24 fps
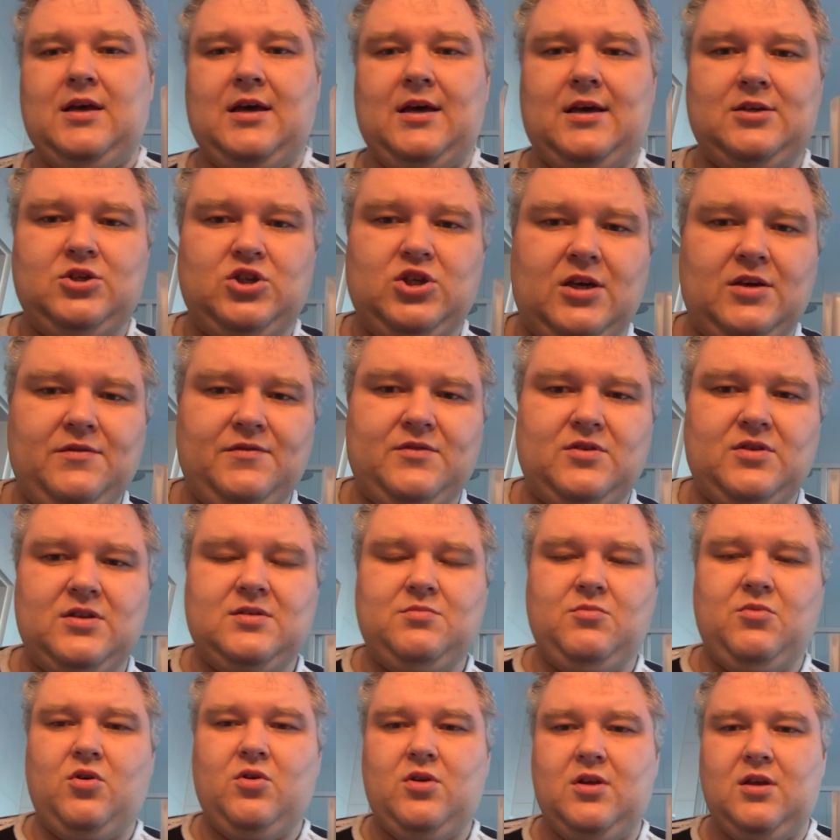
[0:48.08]
I shaved
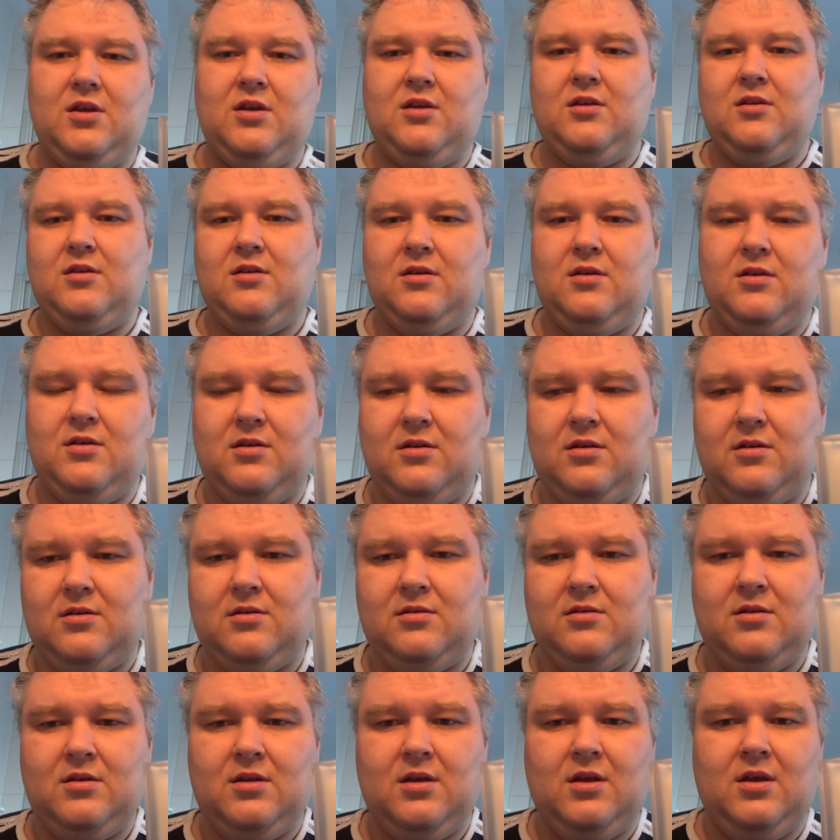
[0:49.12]
this morning
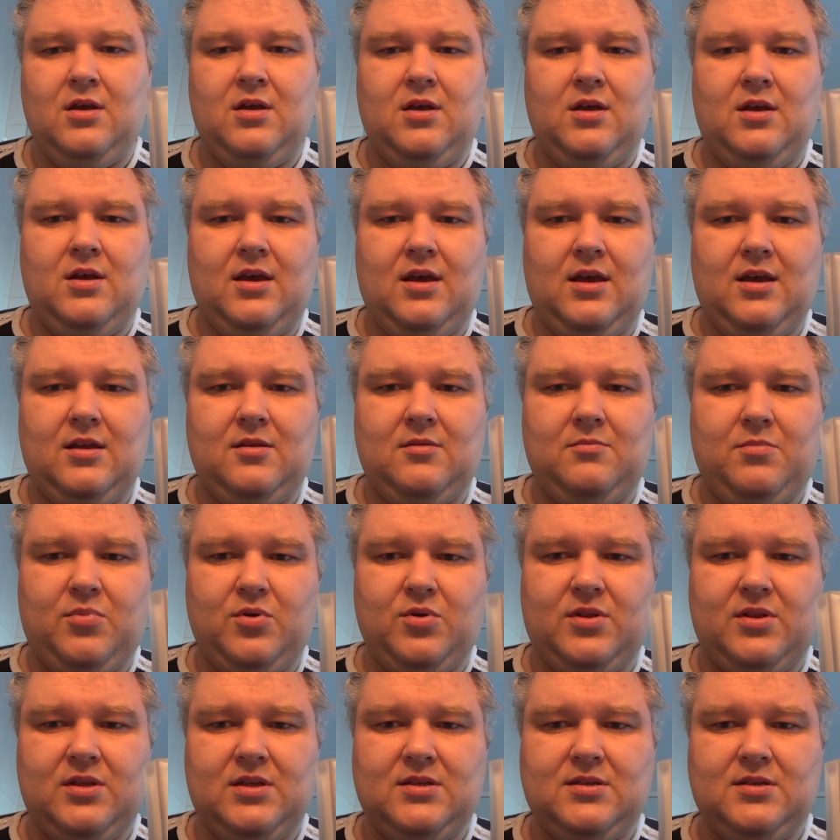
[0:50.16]
uh, and
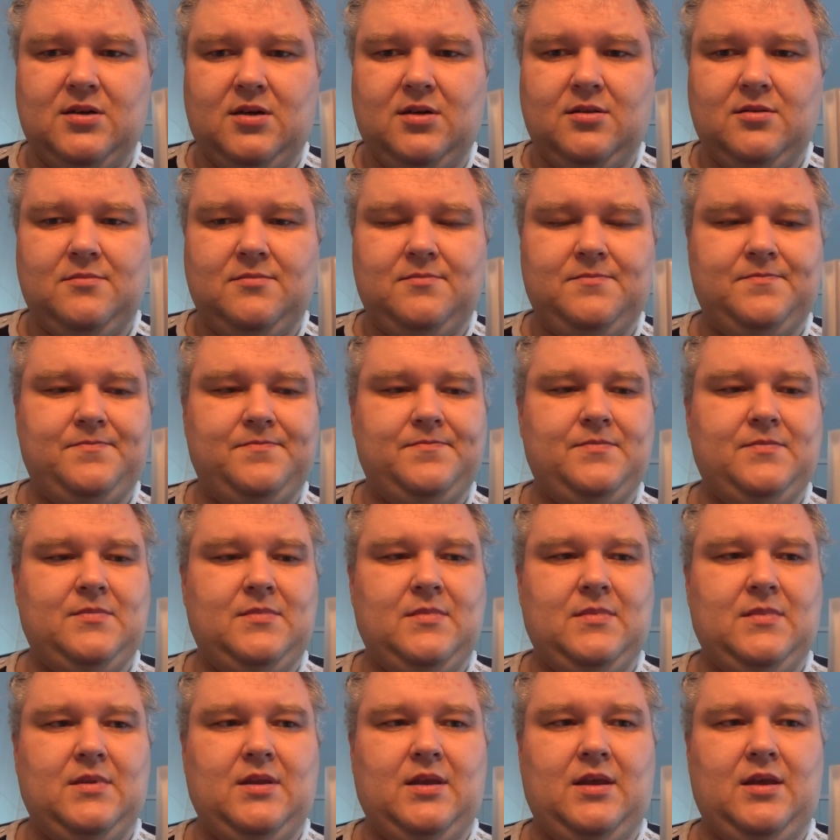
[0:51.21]
put this on,
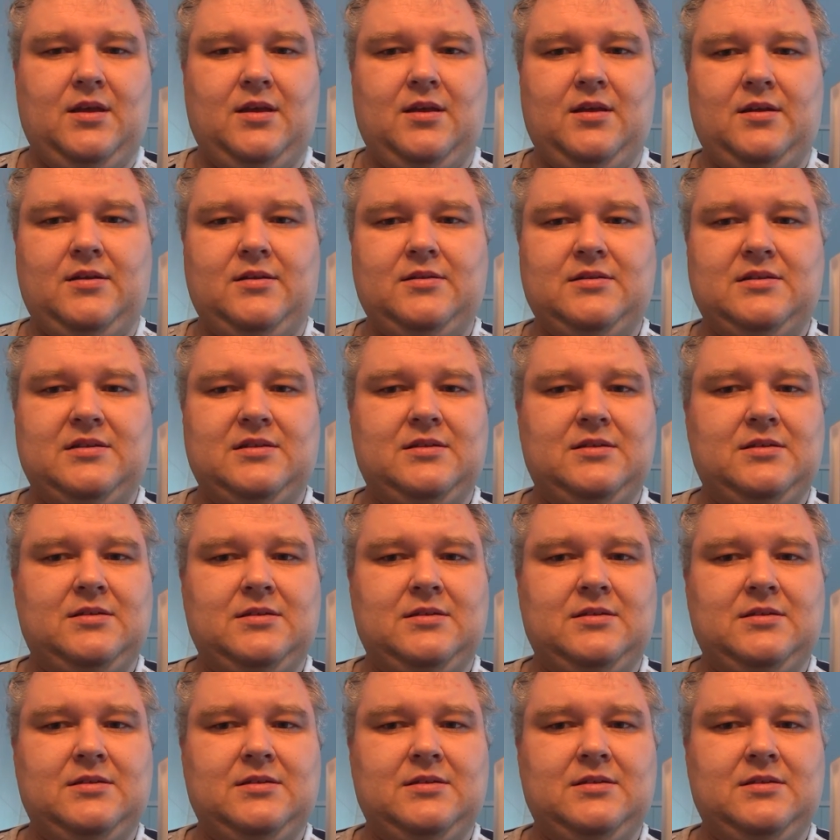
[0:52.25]
and